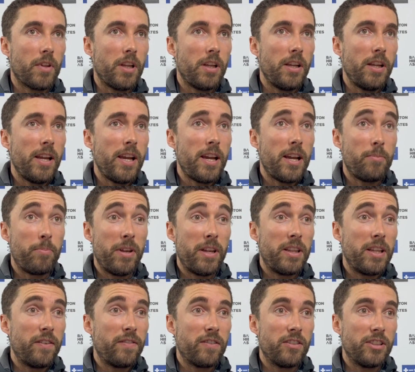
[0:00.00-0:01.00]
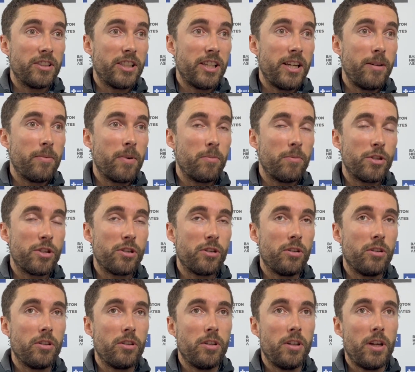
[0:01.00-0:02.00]
Yeah, it'd be a different team, I'm
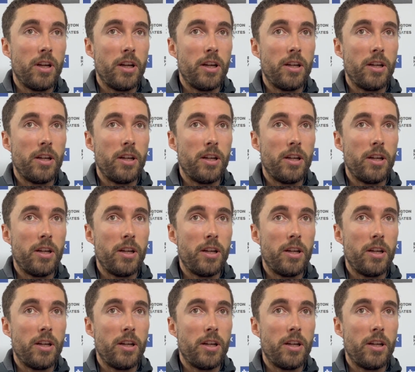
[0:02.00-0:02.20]
sure.